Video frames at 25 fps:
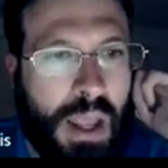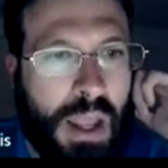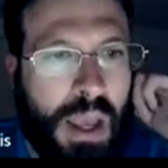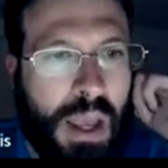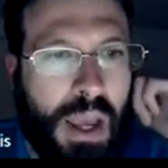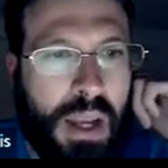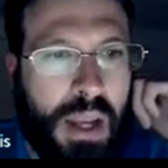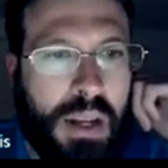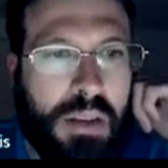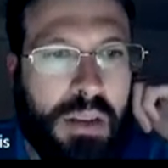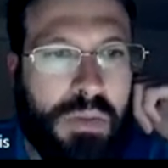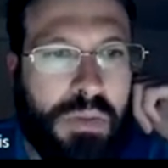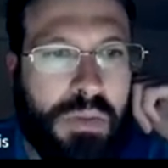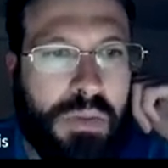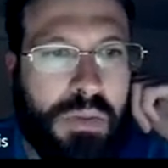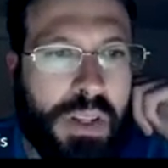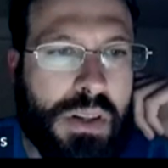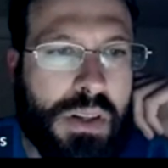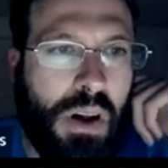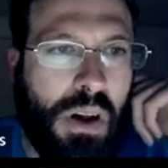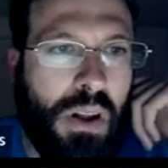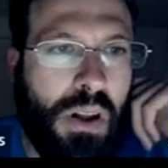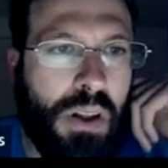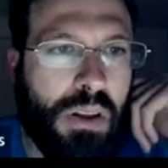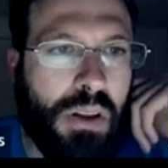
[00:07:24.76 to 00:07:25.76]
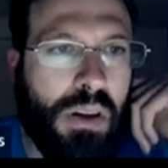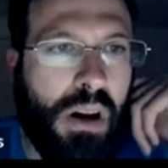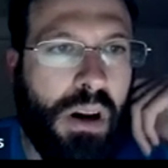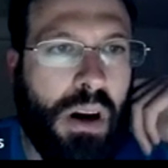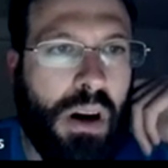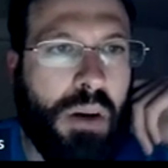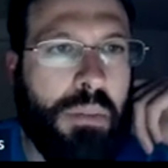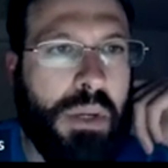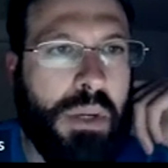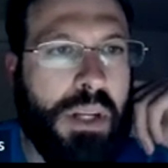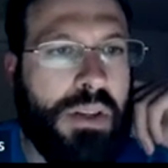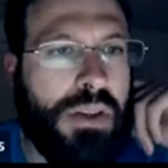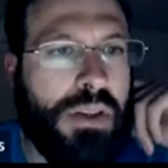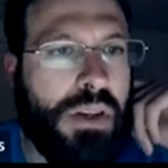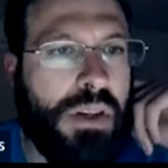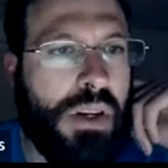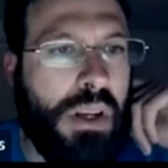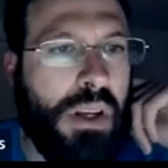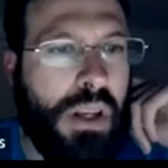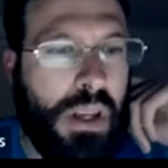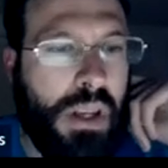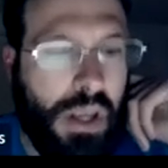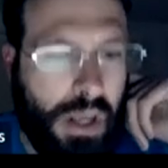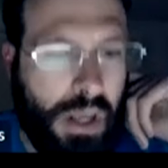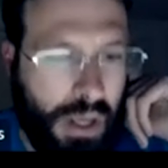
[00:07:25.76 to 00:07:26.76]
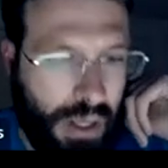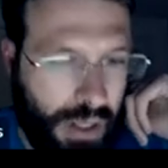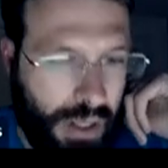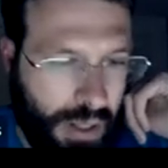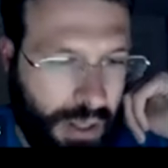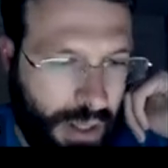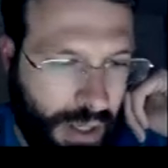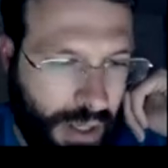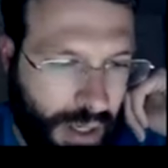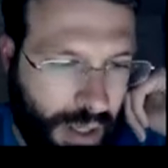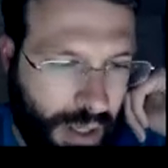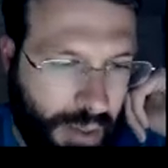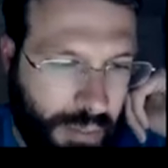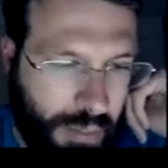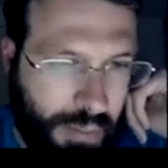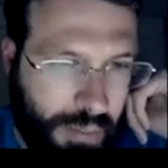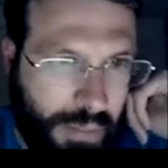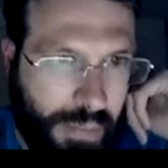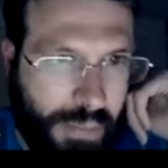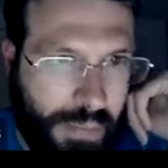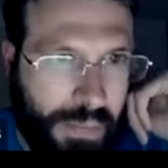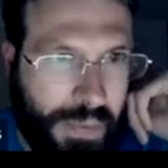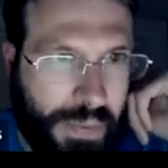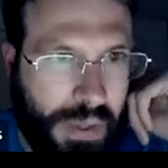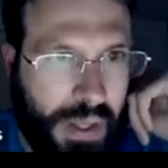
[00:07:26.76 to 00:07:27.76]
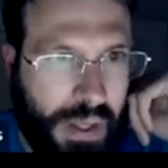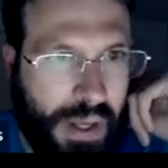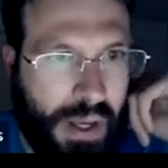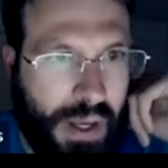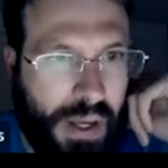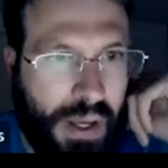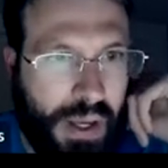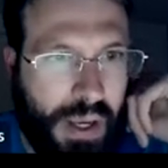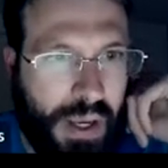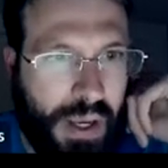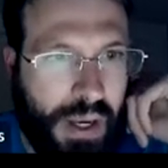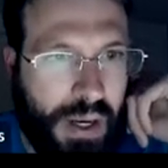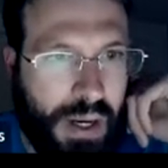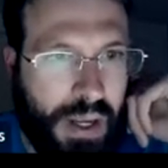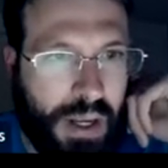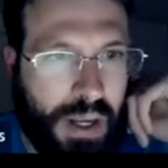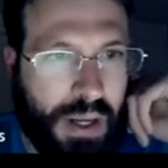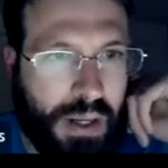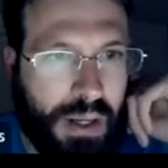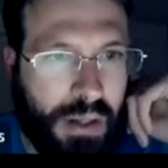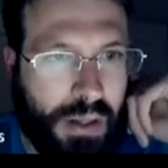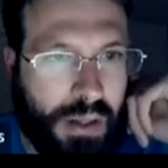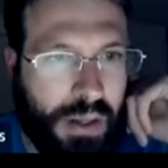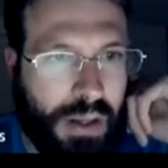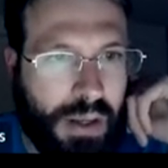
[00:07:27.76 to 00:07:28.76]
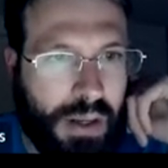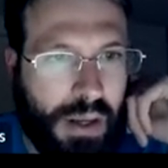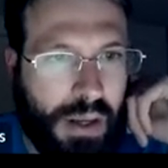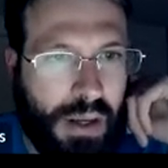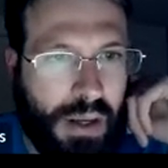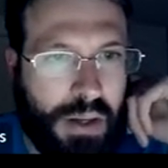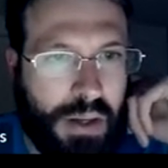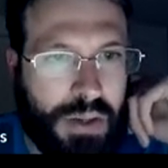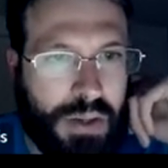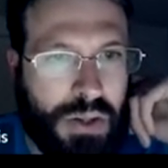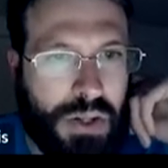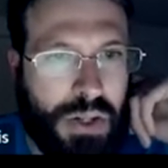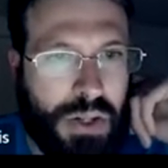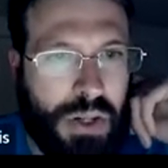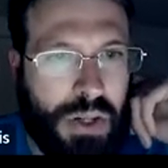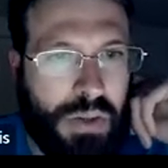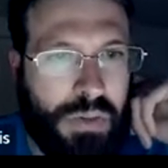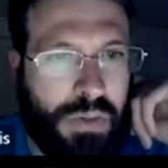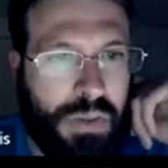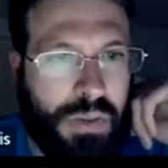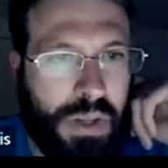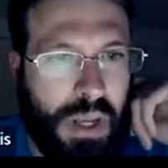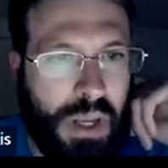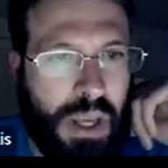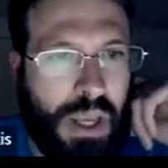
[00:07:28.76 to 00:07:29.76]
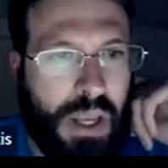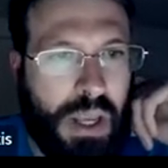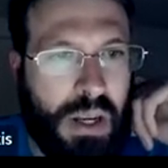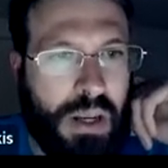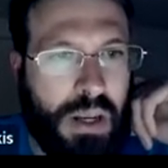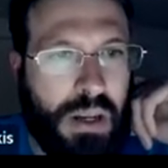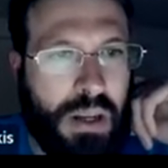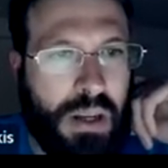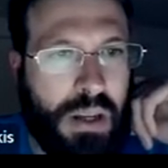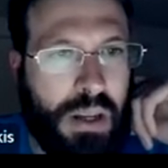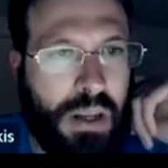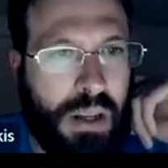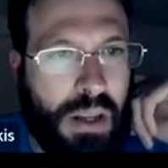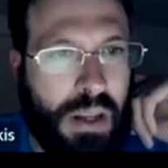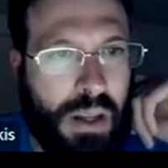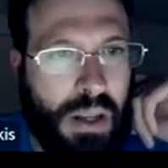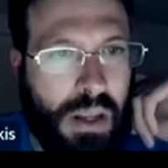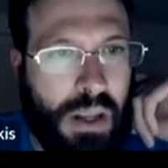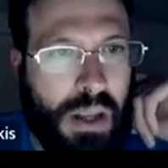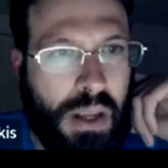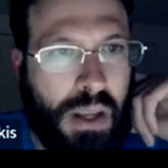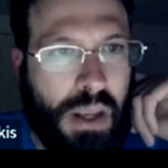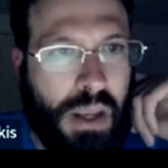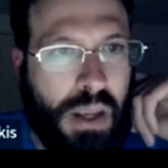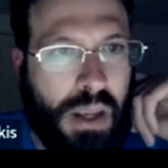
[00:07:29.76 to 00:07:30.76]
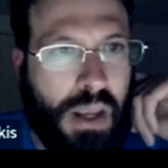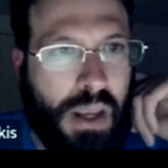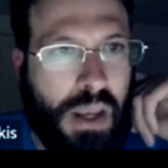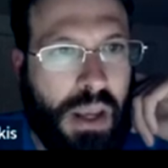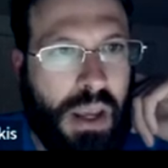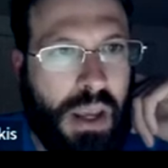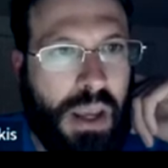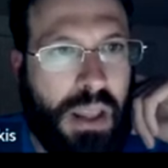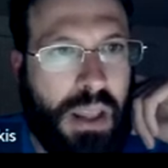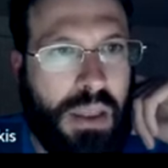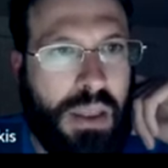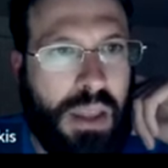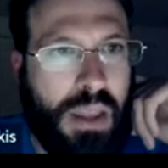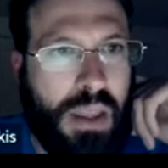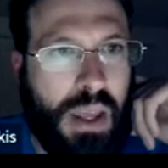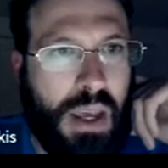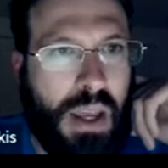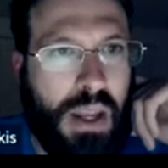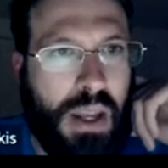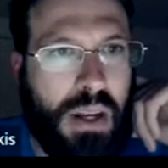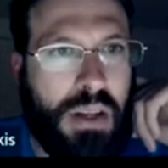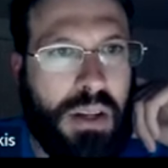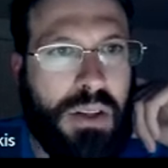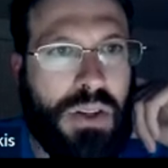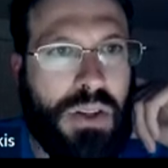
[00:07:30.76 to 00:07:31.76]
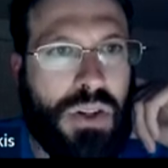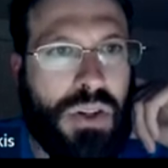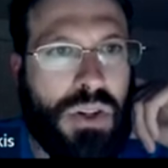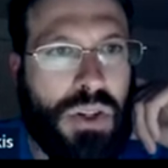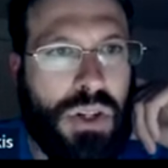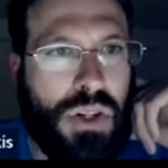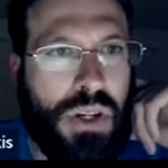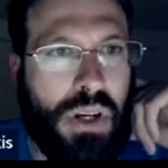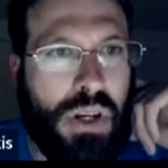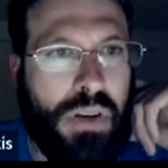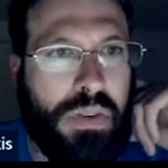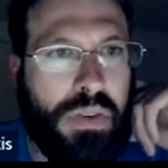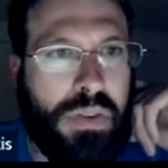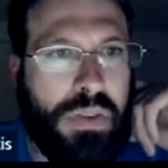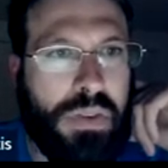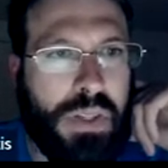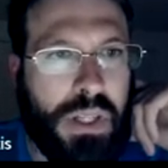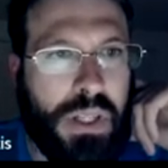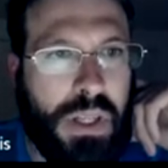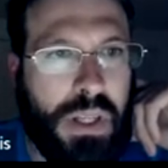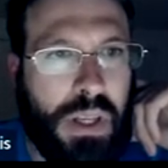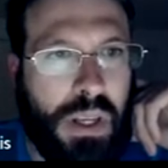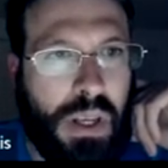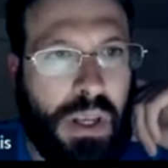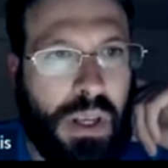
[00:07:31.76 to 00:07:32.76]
And if it's all garbage, then I'm hitting Shift N and then Shift